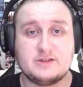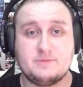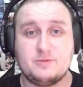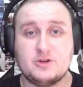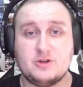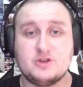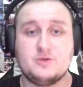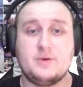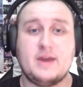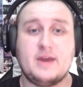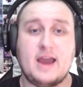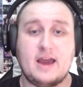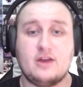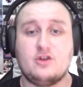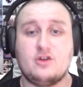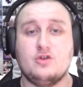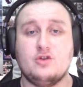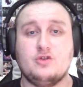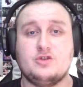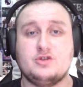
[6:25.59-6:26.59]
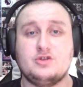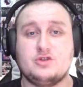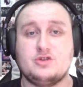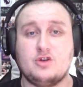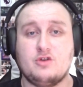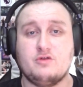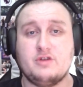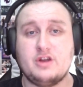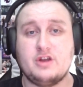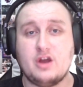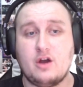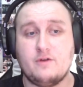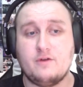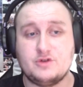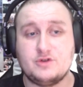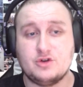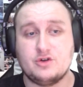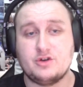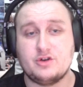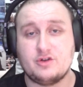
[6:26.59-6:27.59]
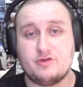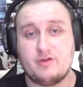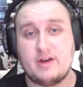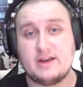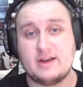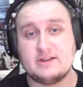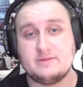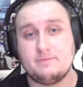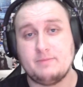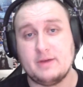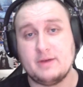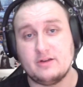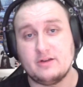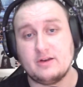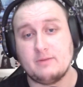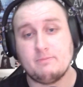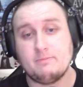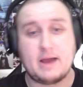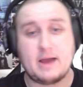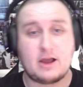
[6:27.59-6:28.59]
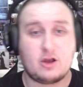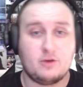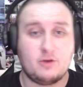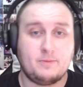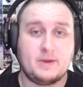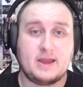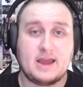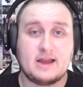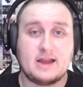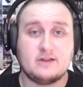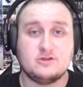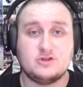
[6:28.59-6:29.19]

Plus we get a good story of Jordynne Grace building back up again